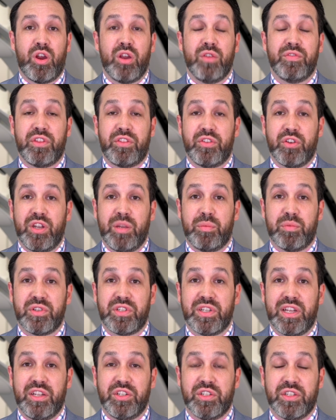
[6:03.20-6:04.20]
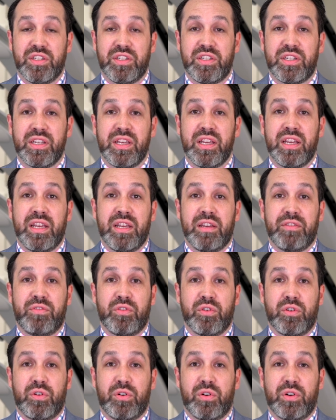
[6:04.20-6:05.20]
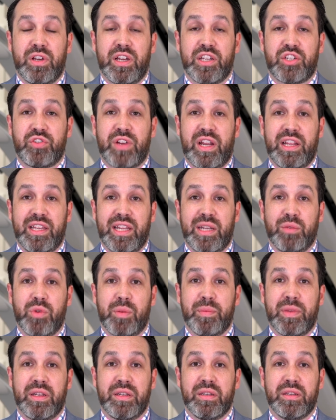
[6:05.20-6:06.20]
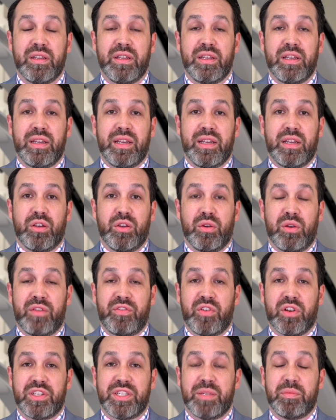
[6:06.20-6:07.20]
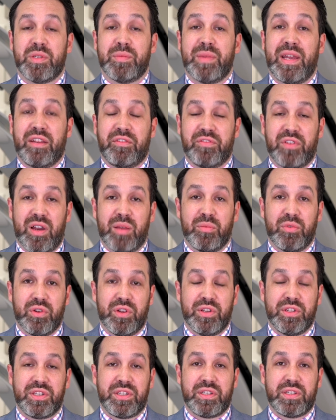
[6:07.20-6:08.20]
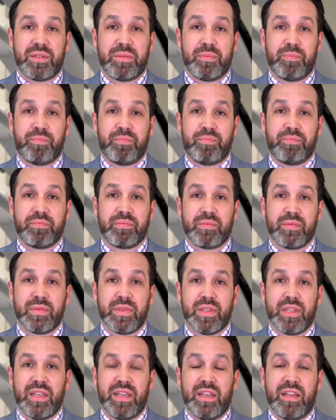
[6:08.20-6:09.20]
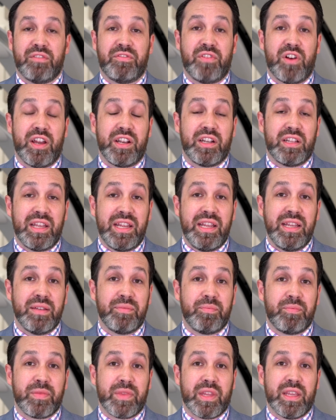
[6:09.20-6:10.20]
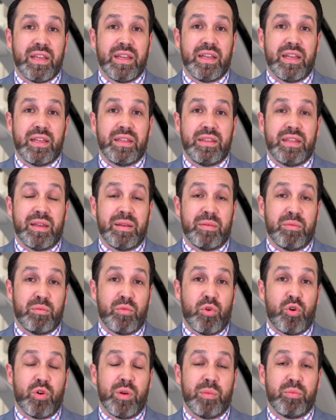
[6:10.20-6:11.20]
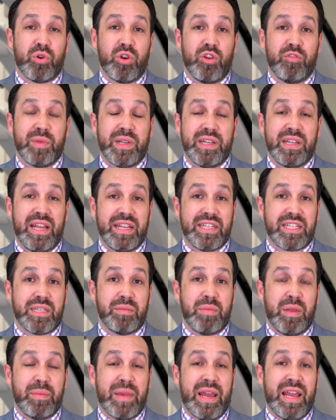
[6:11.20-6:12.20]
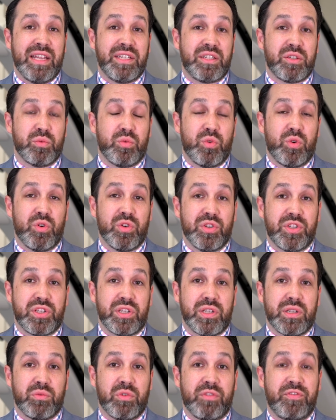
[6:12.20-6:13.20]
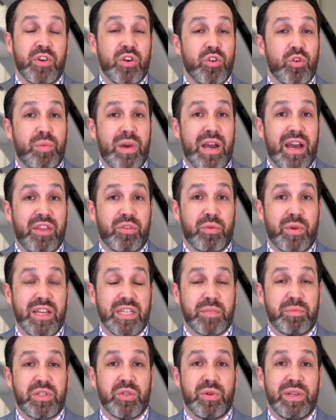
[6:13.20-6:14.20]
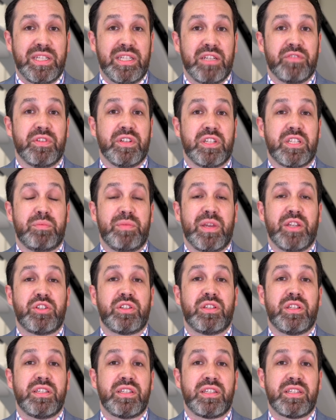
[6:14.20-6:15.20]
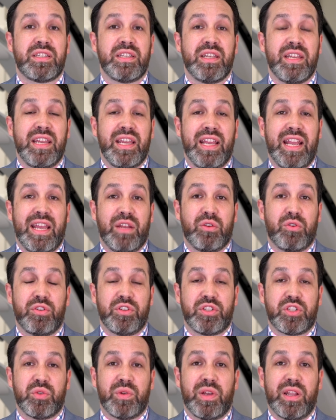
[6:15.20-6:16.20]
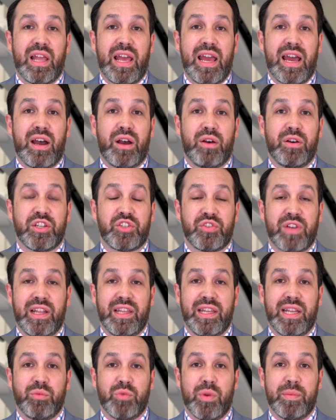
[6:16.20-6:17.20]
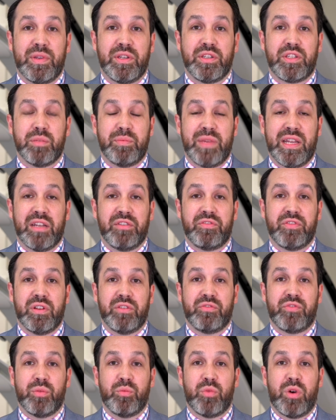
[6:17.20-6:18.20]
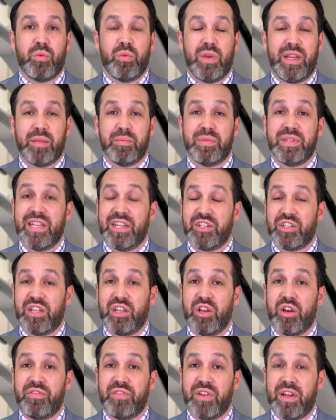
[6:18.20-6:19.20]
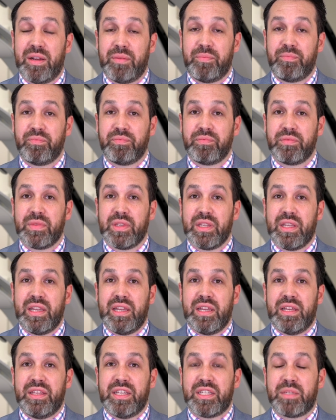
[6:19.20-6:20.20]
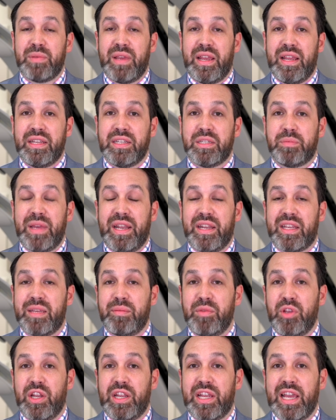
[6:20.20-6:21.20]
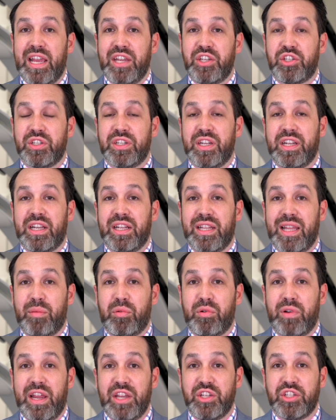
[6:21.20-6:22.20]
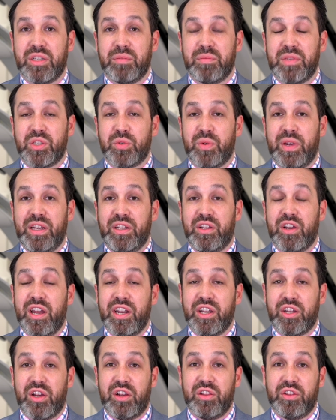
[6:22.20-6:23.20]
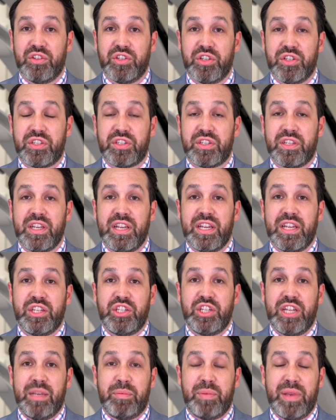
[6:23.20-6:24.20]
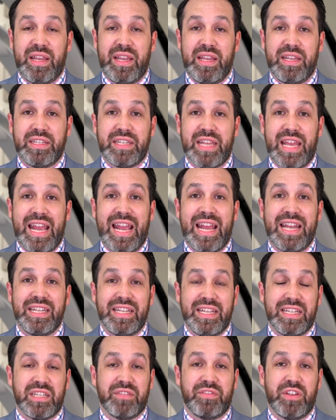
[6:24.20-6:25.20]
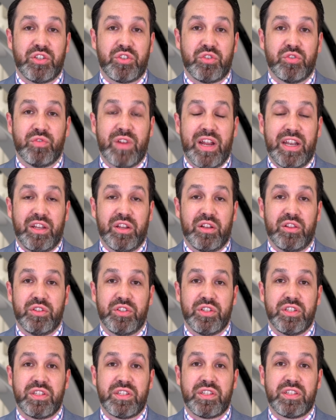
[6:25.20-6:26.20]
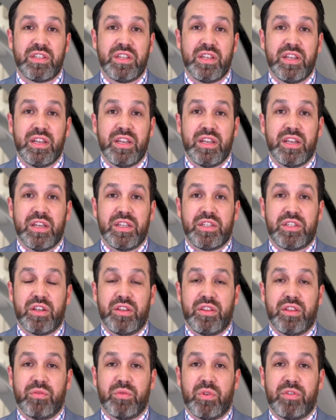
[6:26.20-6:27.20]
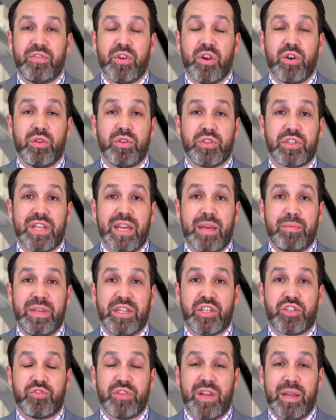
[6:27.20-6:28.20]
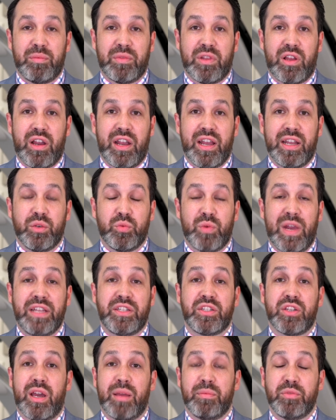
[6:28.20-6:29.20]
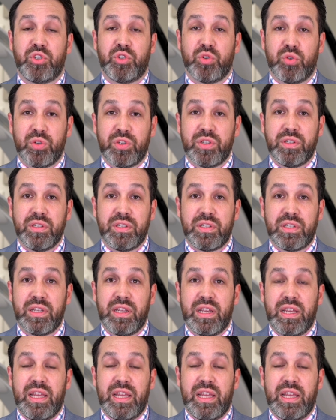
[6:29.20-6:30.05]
over 30 procedures for Australian women who have got symptomatic fibroids. Finally, that more improvement needs to be made towards referral pathways between different specialists in order to allow Australian women to benefit from what we can potentially offer. This means better communication and collaboration between gynaecologists, GPs, and interventional radiologists so that referrals can be streamlined, wait times shortened,